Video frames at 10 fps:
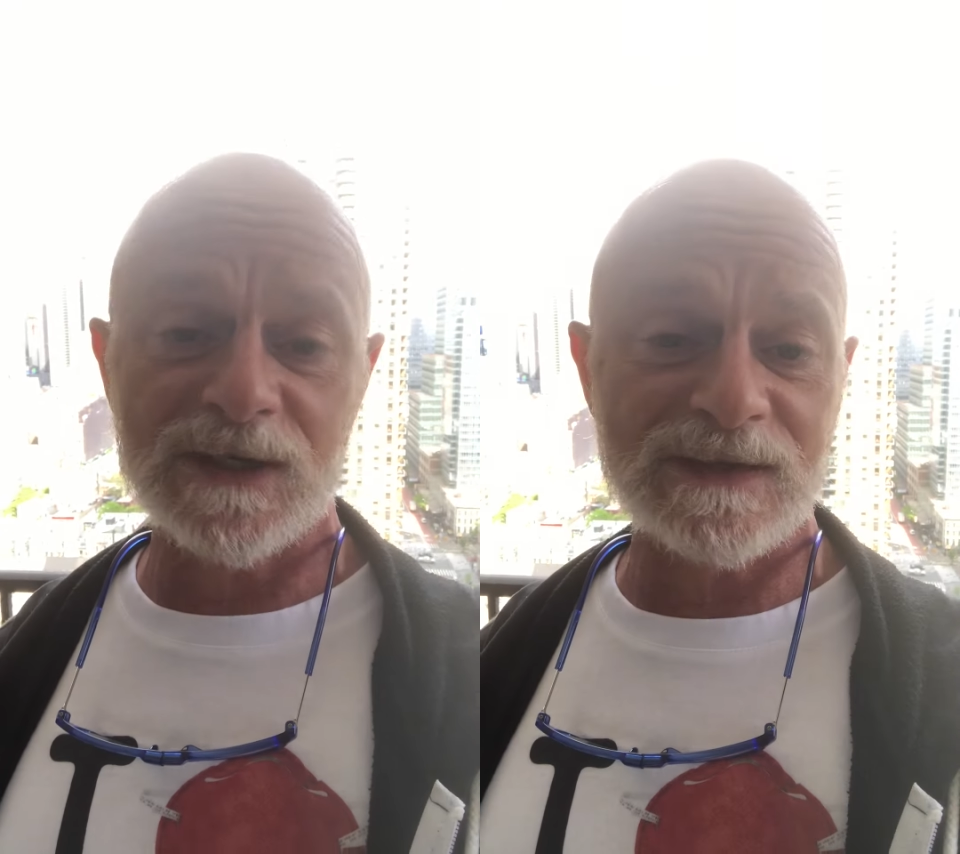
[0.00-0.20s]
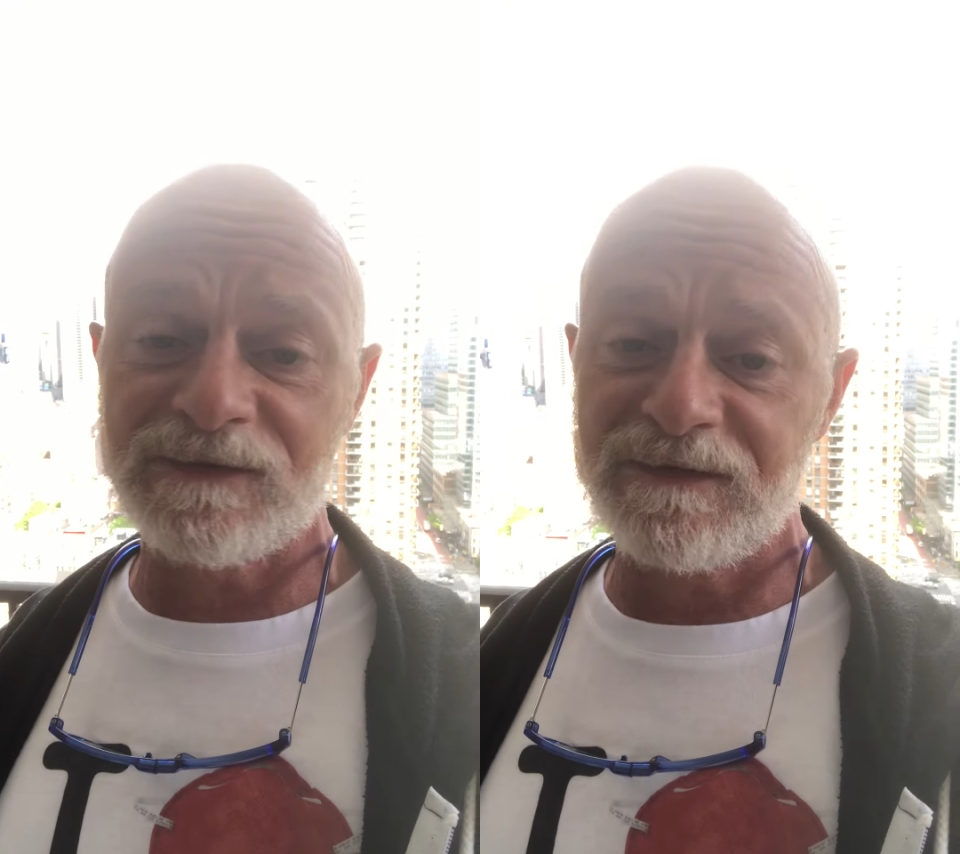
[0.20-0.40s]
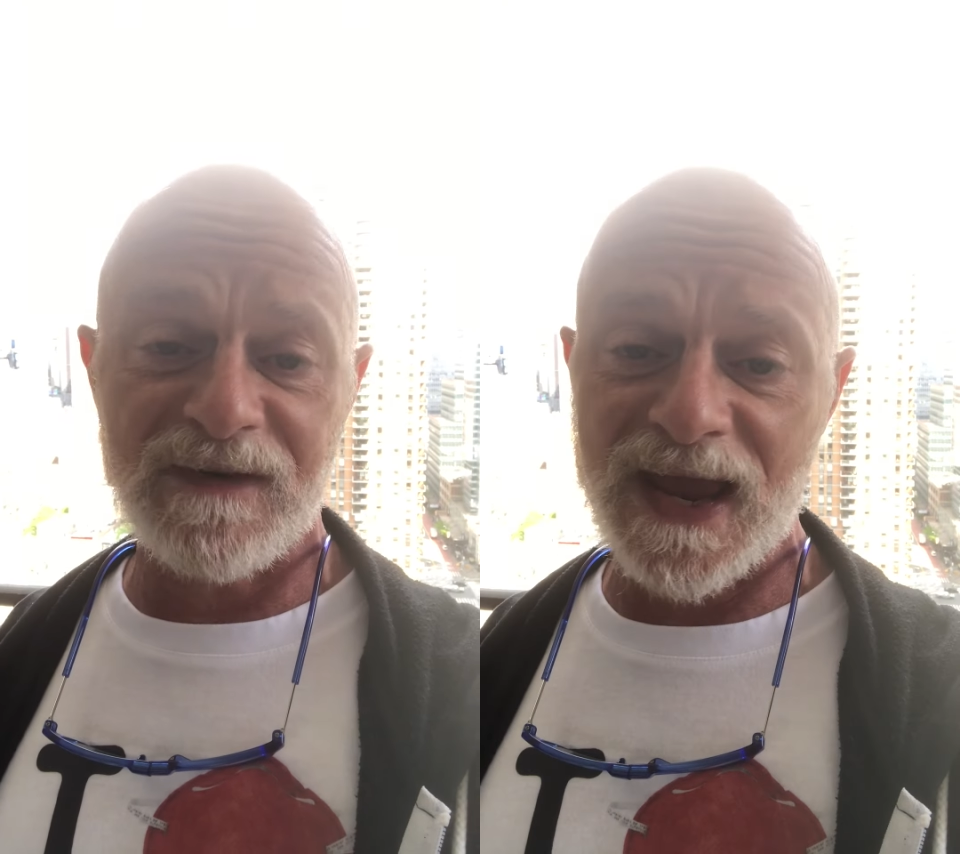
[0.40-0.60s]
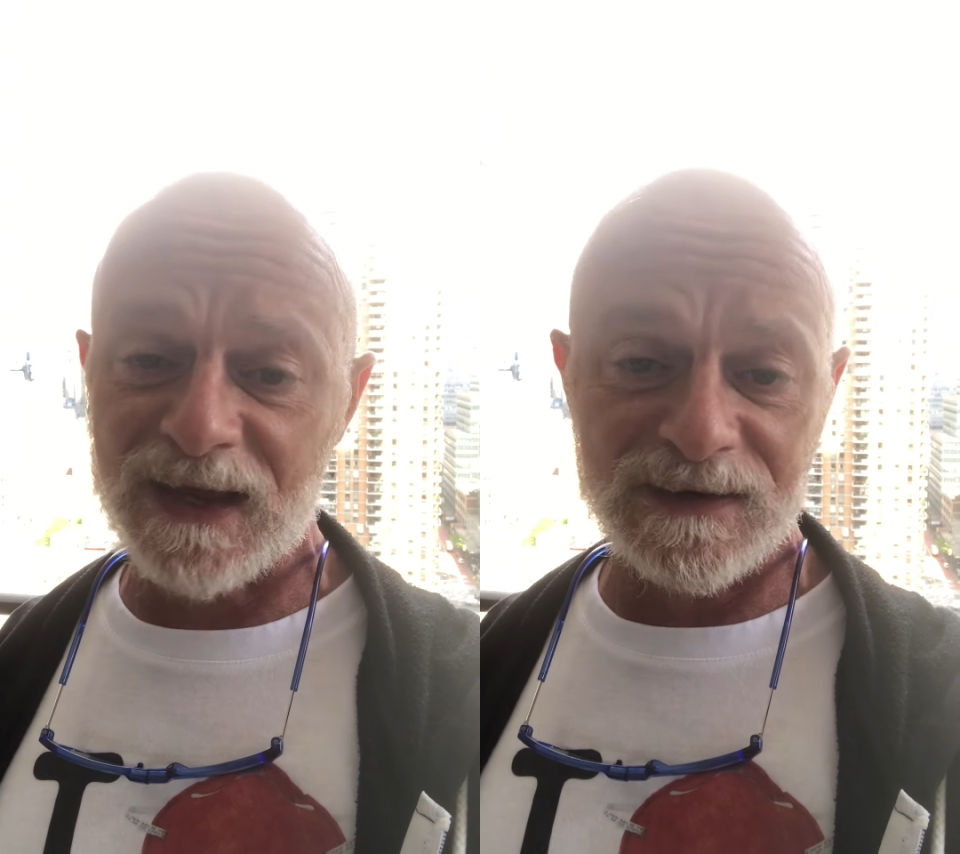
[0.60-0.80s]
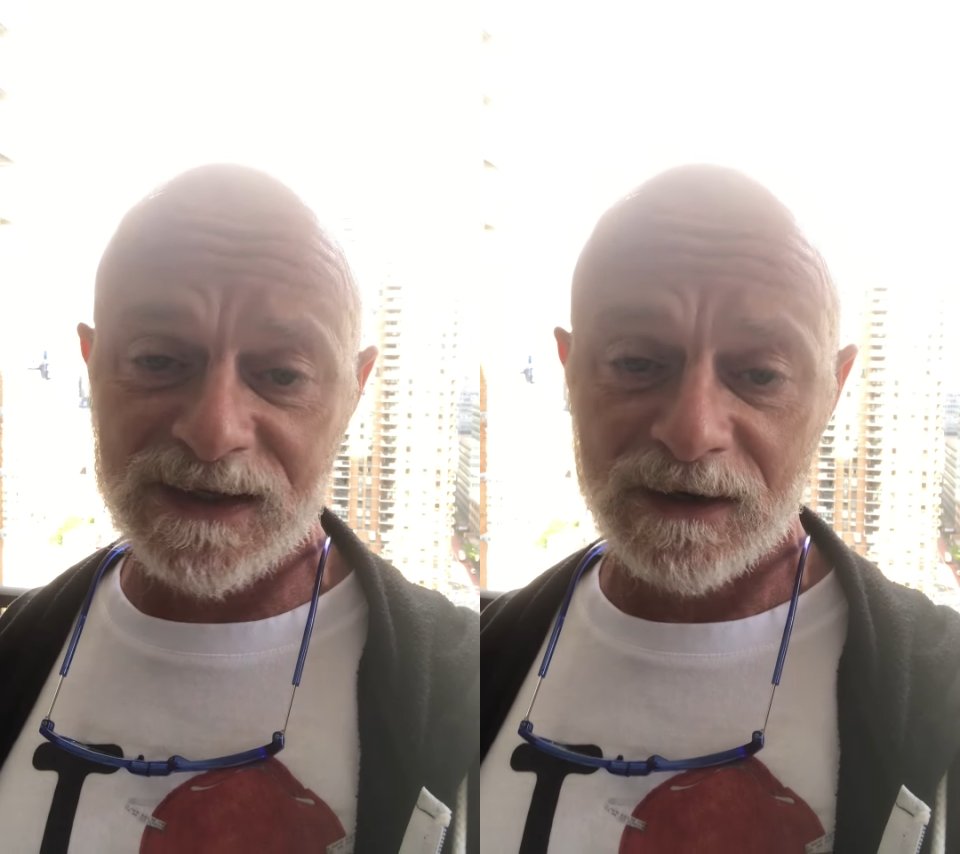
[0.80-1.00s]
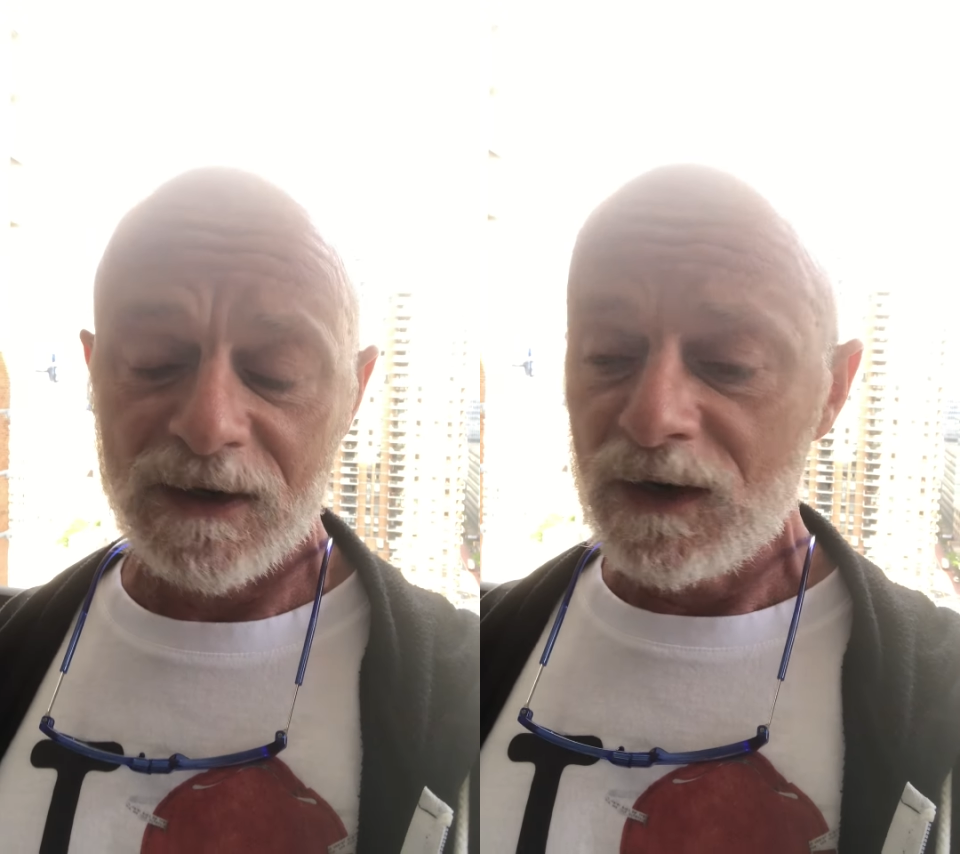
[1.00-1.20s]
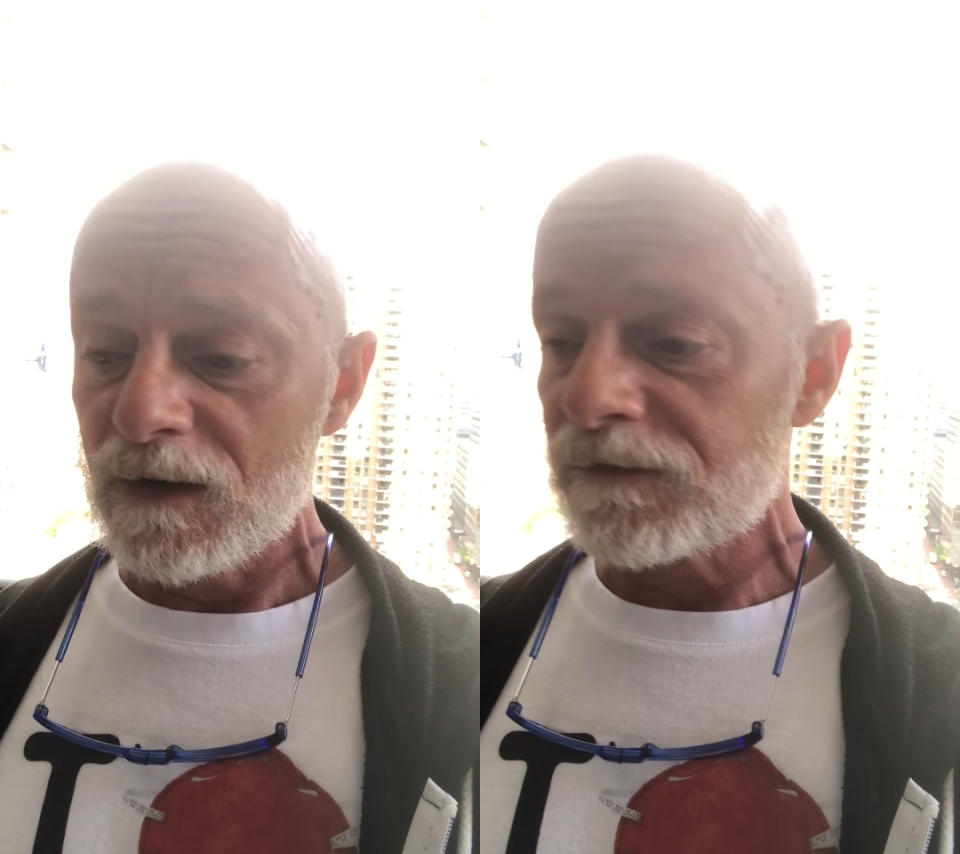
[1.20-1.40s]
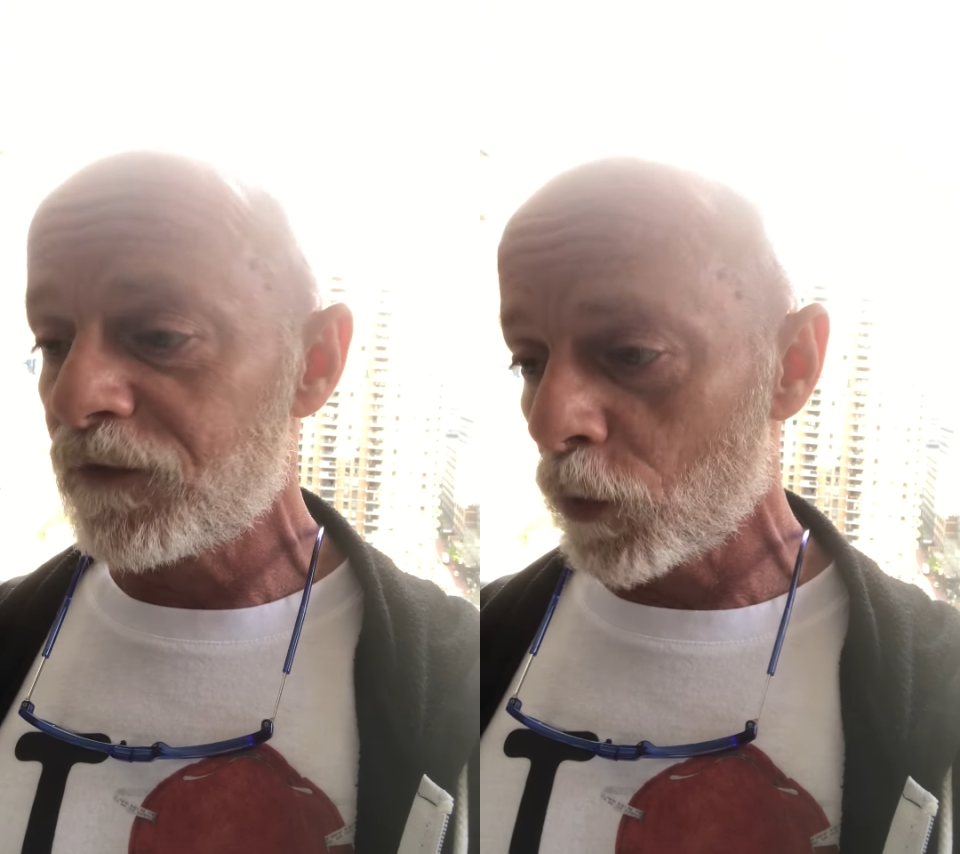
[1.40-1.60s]
just vacant
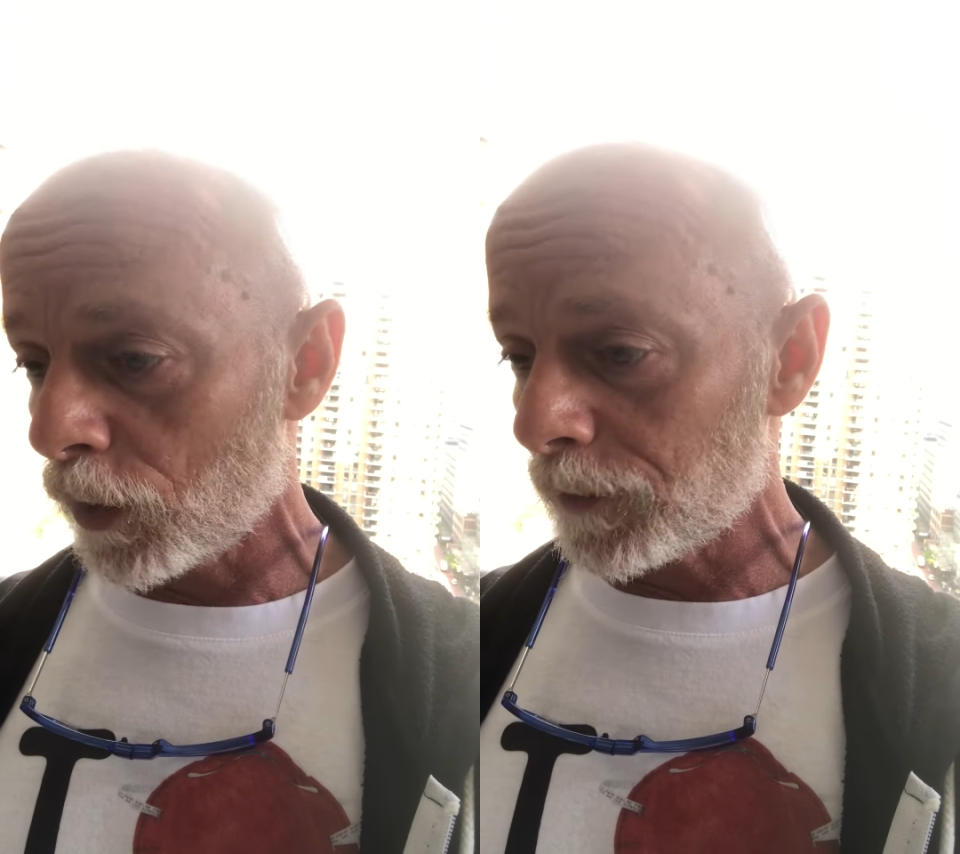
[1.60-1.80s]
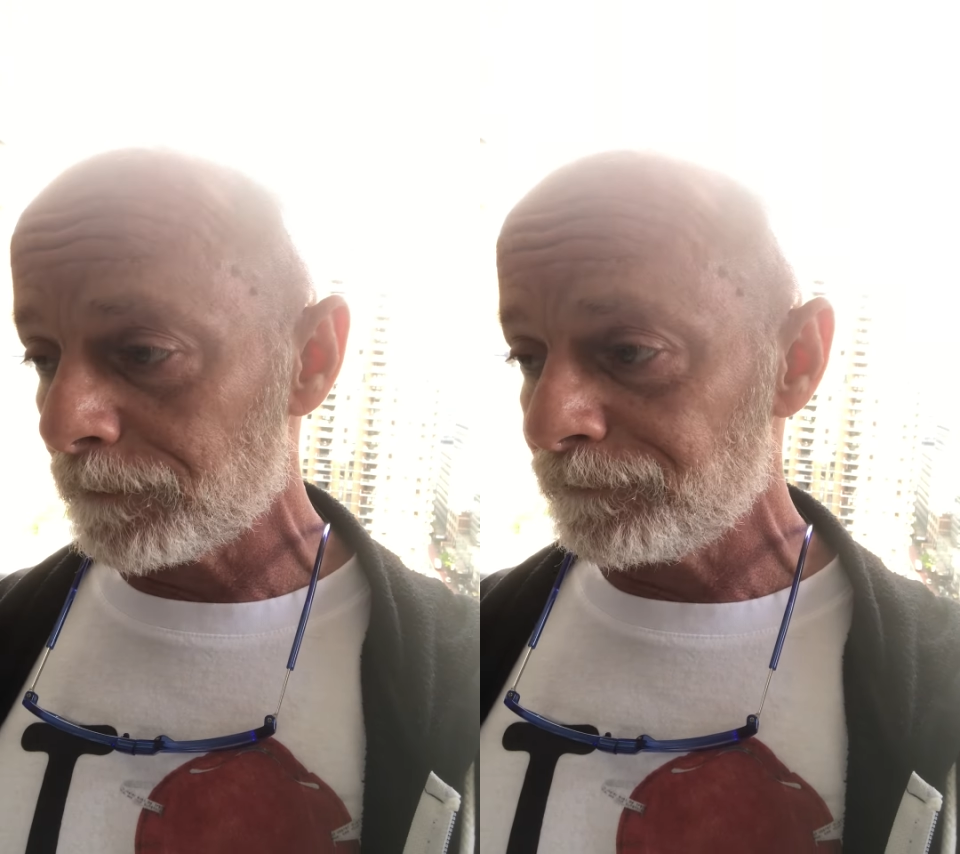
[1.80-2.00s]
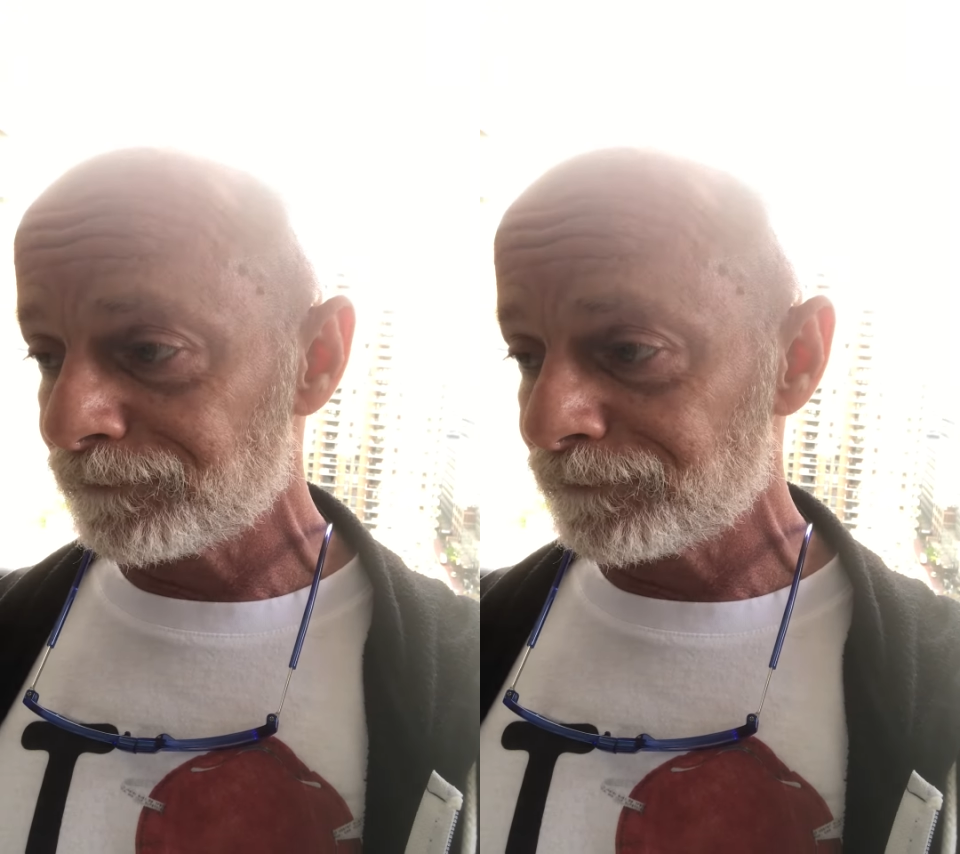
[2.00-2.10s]
for